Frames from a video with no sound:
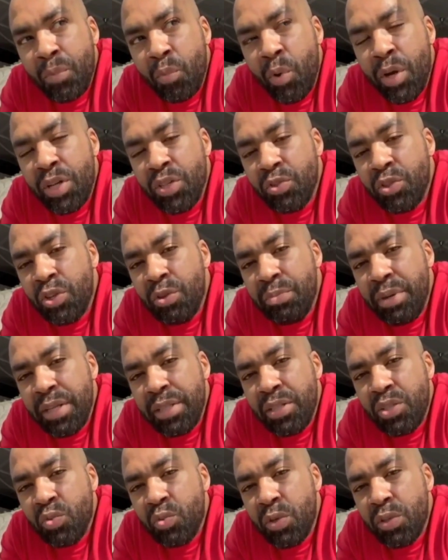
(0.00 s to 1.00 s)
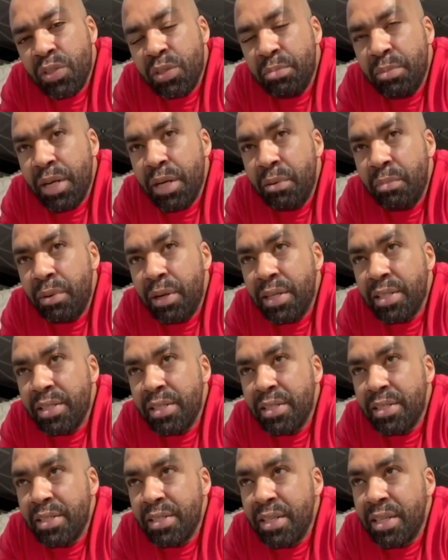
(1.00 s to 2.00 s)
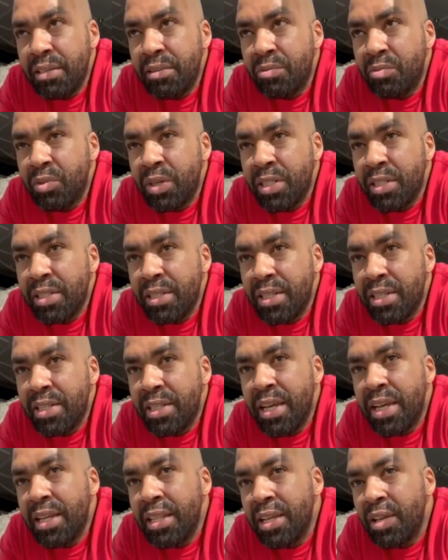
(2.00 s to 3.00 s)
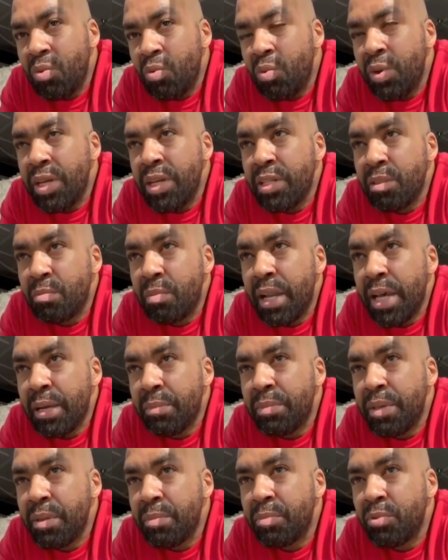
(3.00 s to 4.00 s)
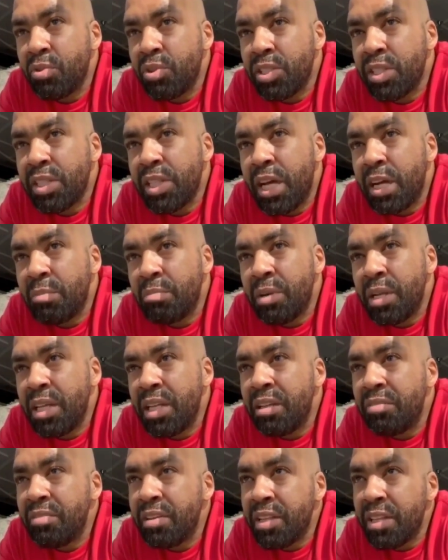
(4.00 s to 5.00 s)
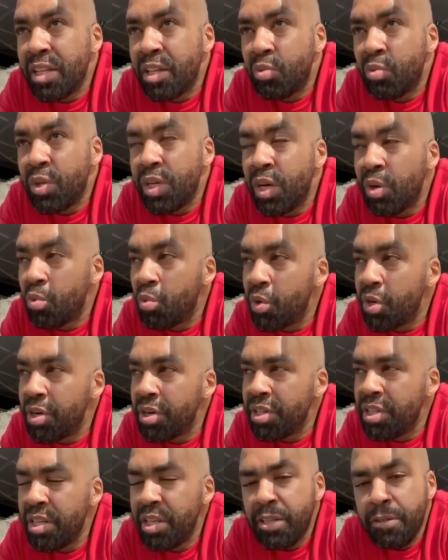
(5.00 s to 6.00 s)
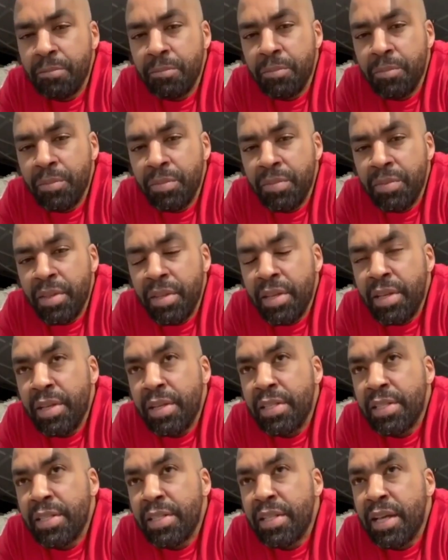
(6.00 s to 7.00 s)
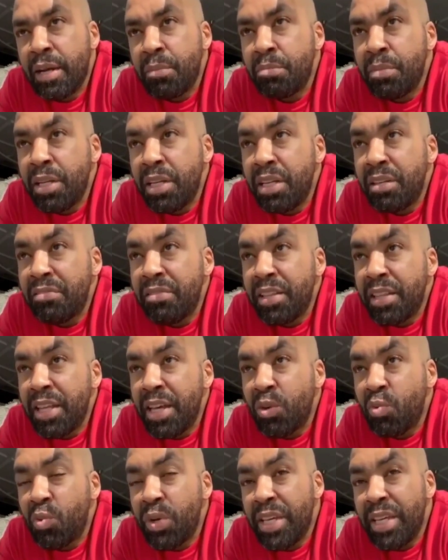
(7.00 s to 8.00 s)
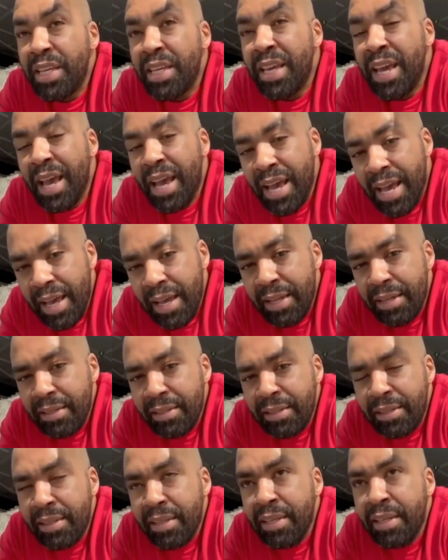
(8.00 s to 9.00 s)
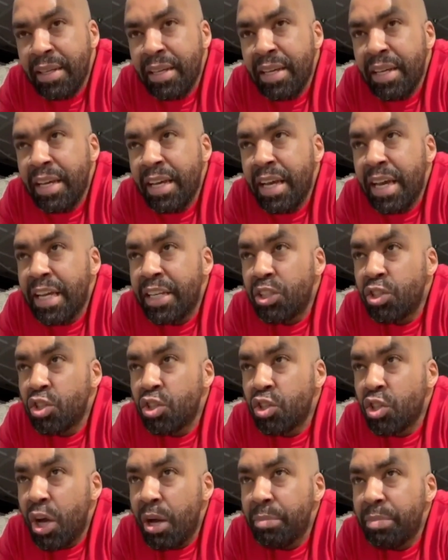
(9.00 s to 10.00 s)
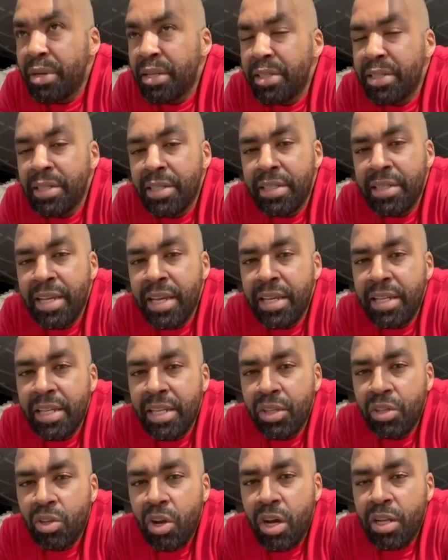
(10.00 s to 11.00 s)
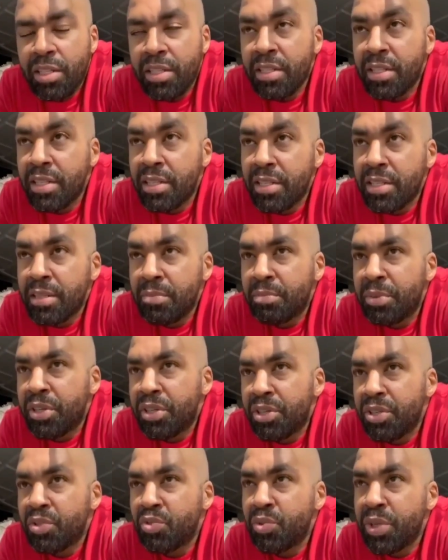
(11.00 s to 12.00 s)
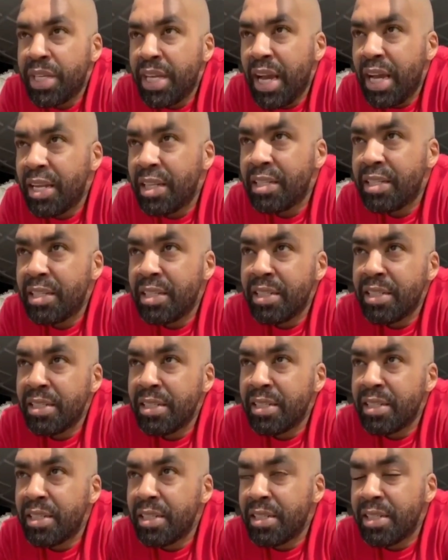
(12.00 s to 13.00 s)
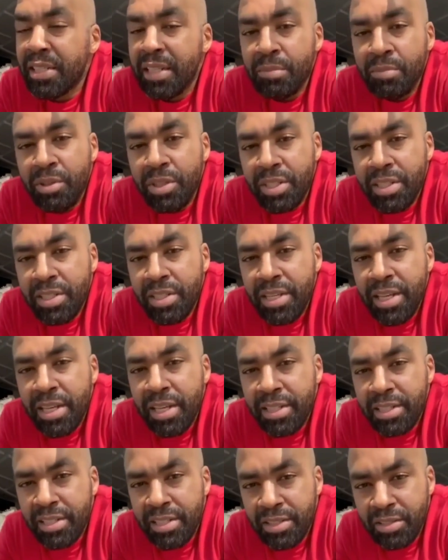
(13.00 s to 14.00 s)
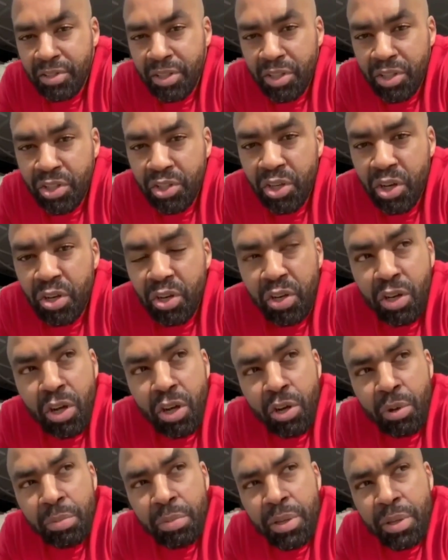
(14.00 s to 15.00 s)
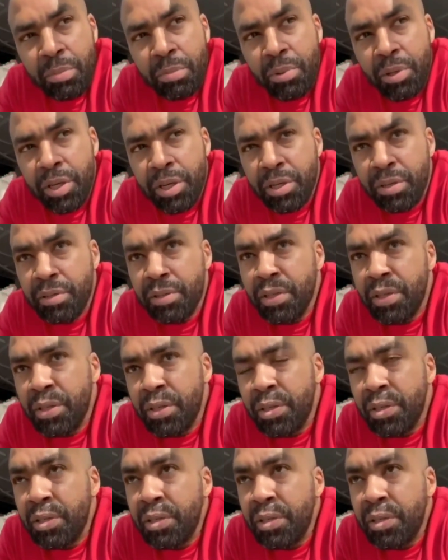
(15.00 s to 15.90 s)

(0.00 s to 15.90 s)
What is going to make this world a better place is the day that we as black people start believing that we are worthy, start believing that we can, and stop entertaining nonsense. Because reality is this, I'm going to say it, and it's going to shock a lot of people and